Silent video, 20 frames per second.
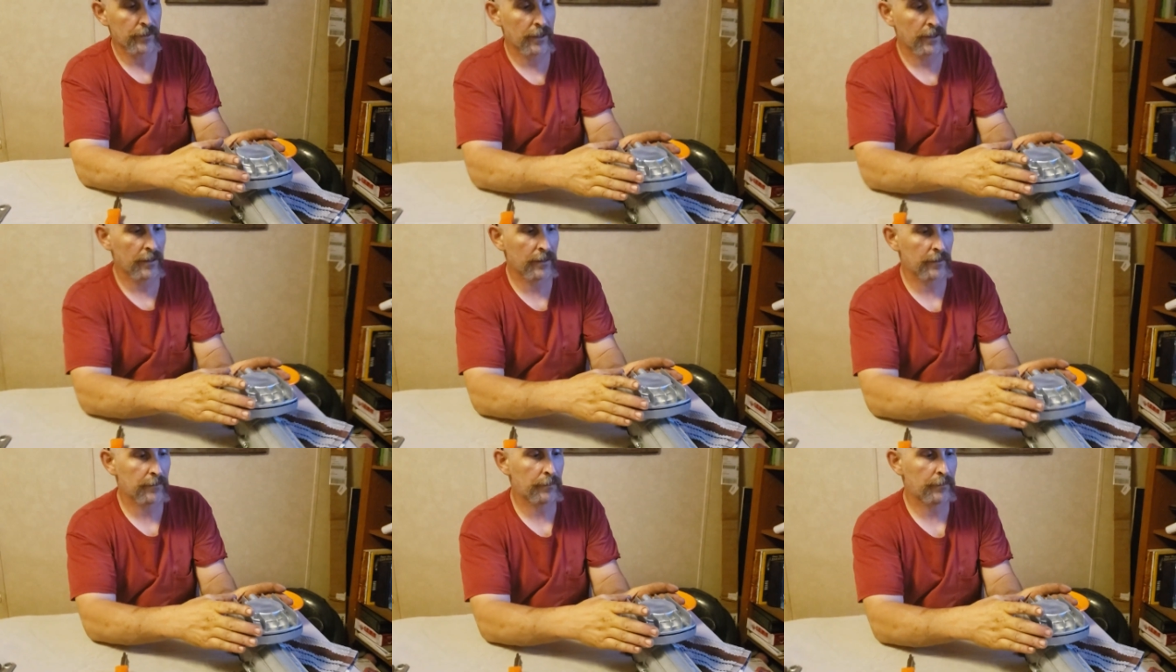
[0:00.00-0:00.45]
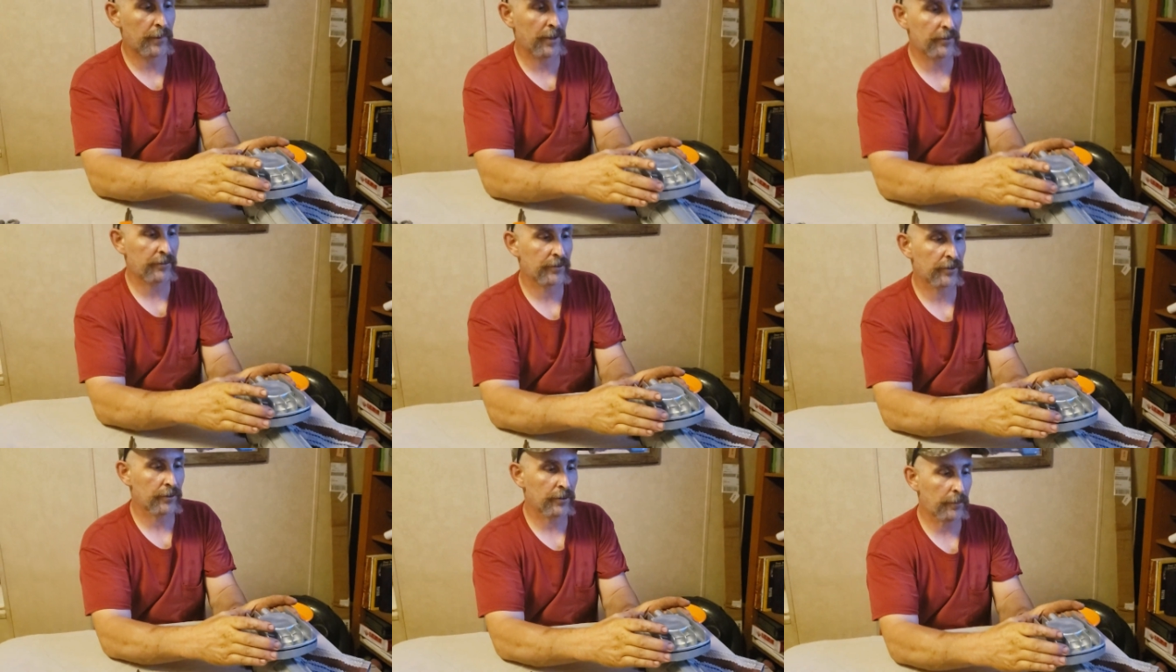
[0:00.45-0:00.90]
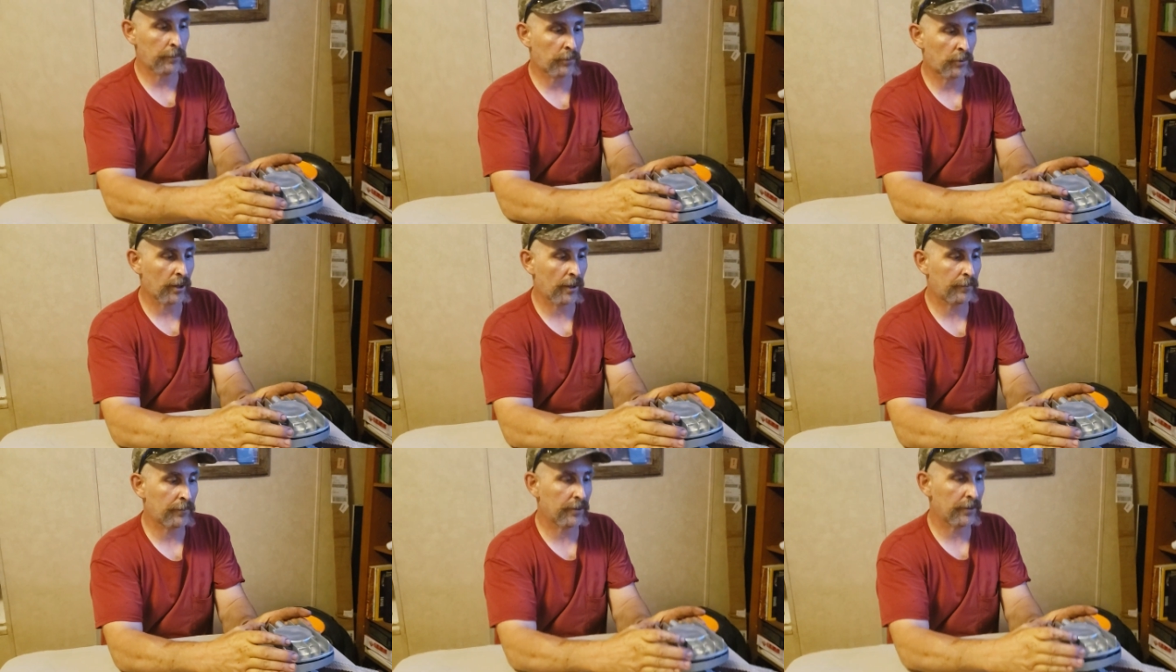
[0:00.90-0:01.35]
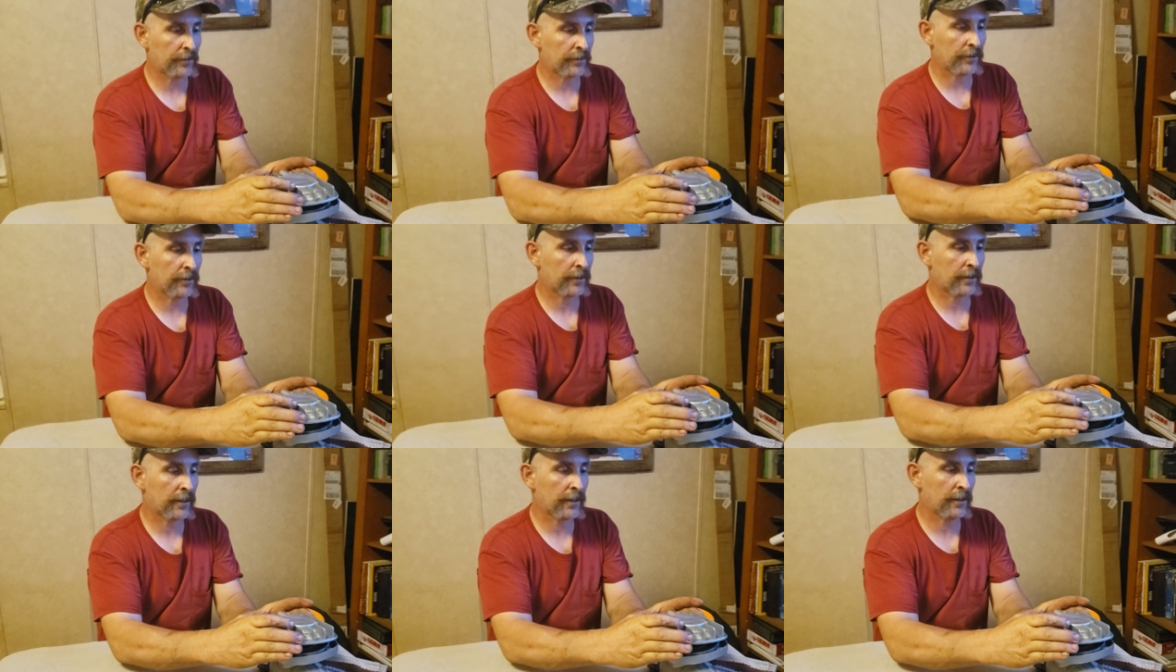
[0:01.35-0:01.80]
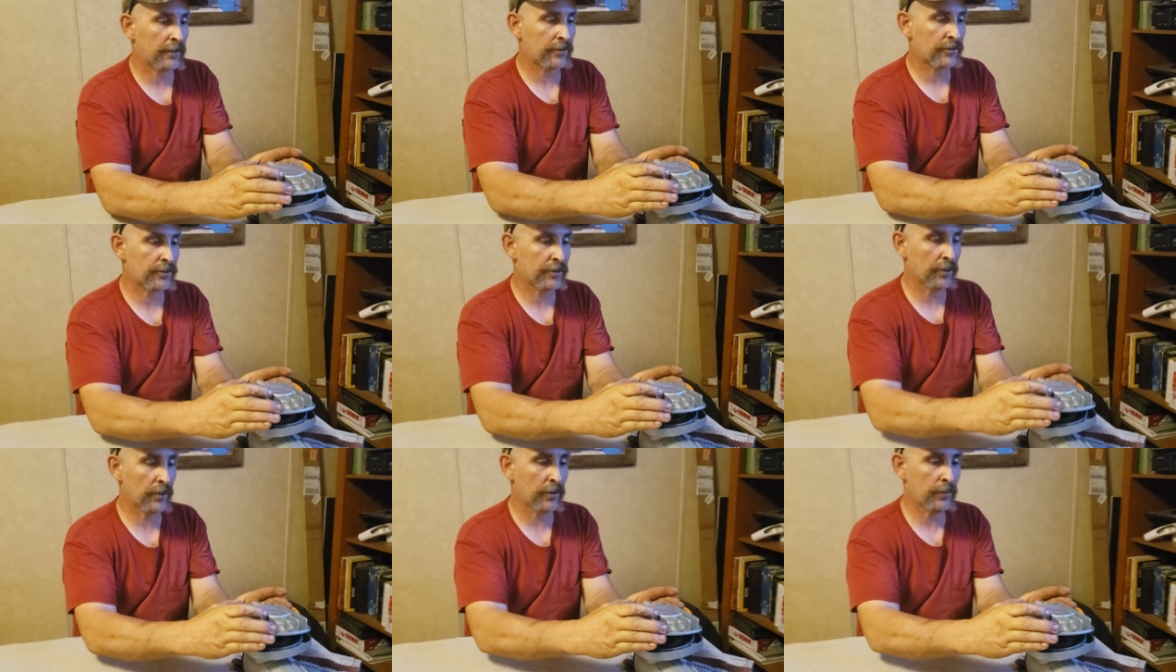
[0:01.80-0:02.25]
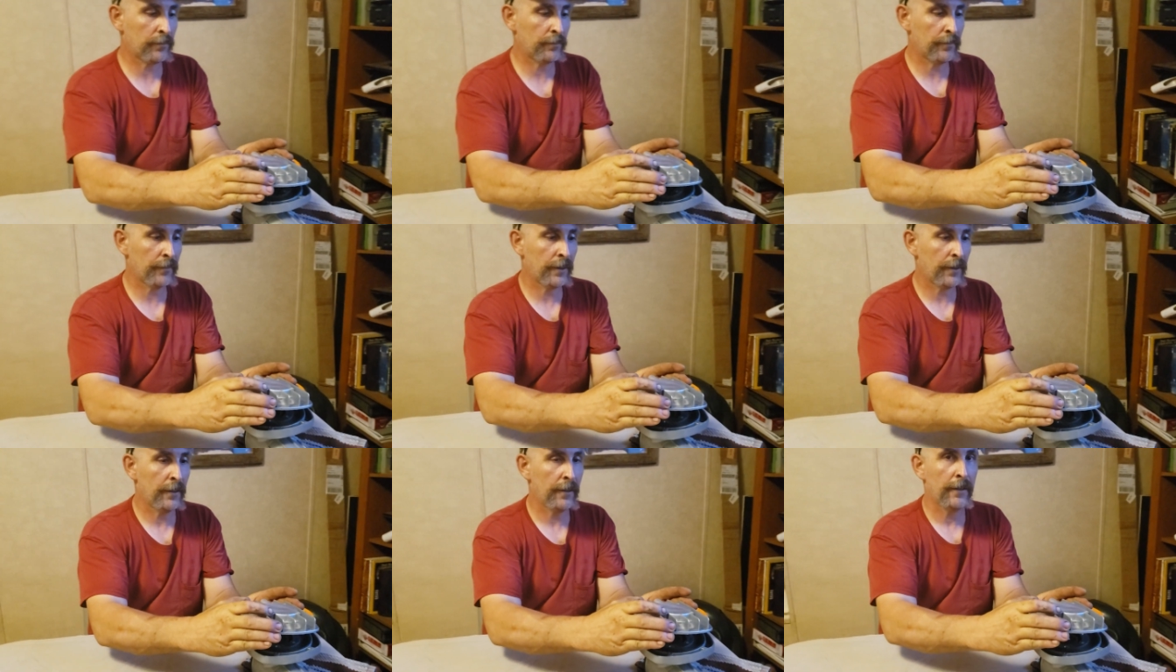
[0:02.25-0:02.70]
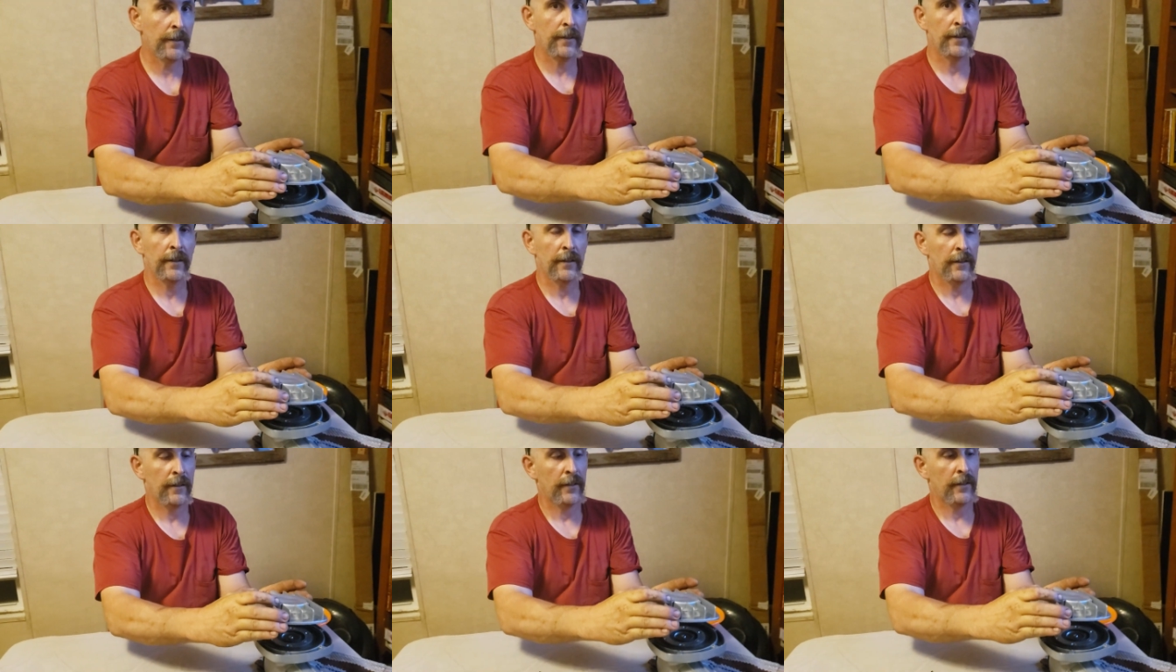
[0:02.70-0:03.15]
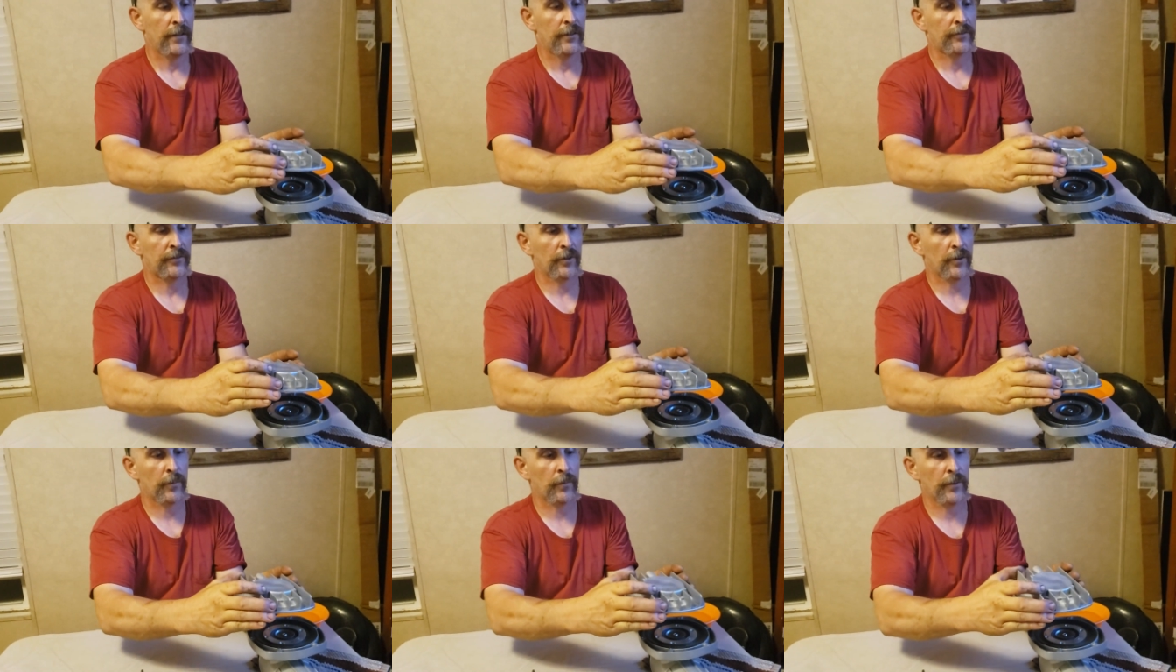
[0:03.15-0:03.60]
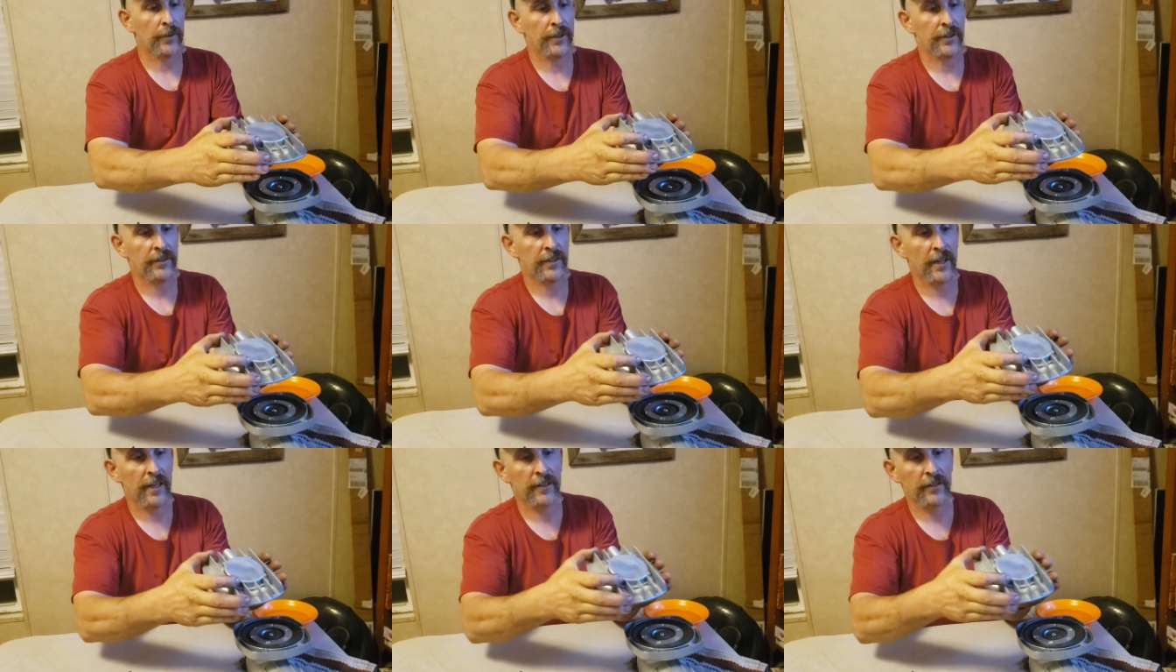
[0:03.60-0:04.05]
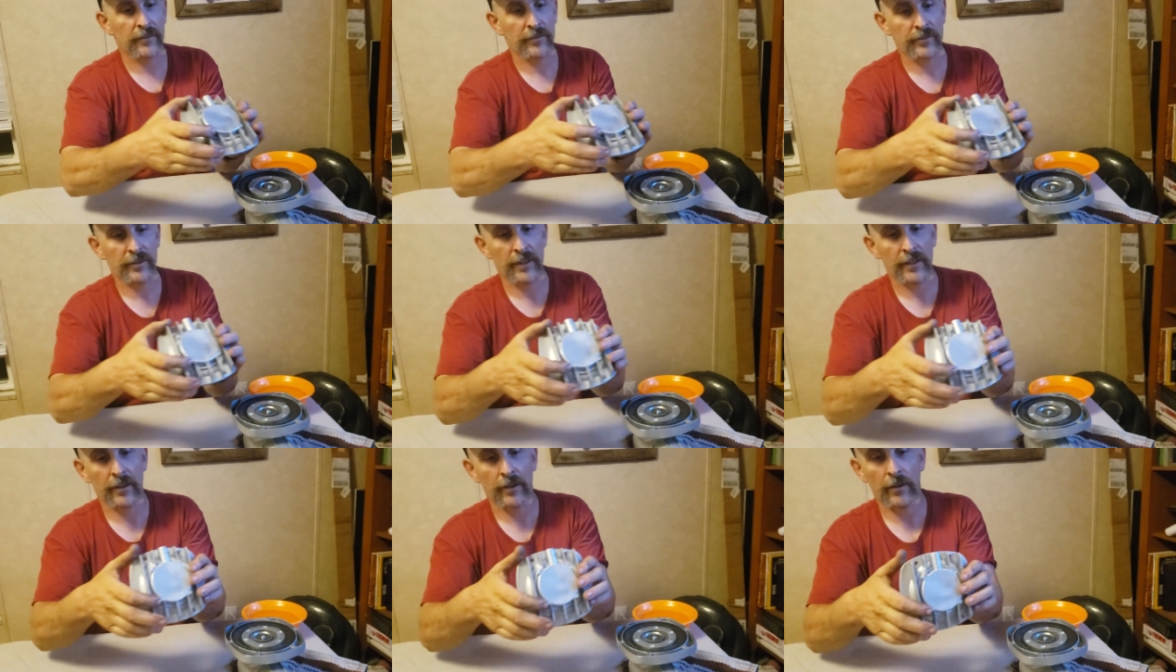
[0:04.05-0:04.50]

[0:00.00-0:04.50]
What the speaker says: and basically prepped it to kind of show. So when you take this thing